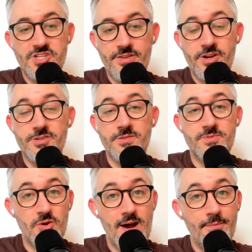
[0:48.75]
make sure that you're
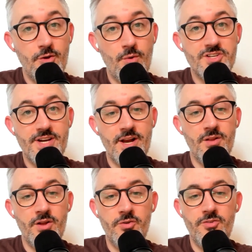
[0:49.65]
subscribed to our
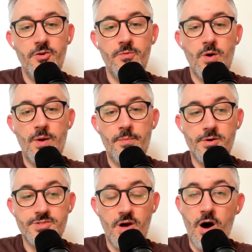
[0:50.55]
channel on YouTube where we
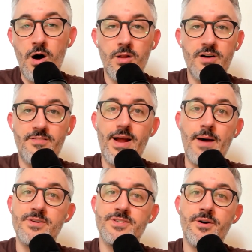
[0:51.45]
post all of
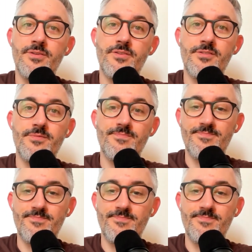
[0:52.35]
our episodes.